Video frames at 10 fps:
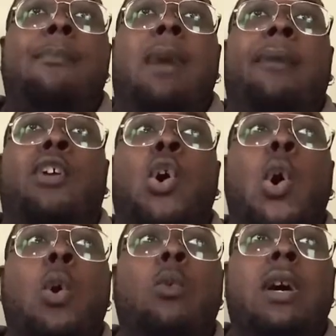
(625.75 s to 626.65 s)
My
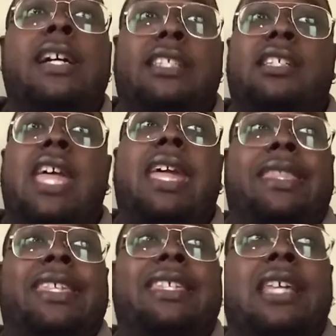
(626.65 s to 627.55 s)
goal was to take it
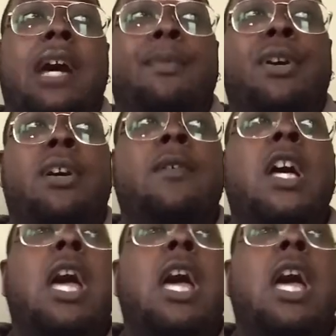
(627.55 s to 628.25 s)
this summer,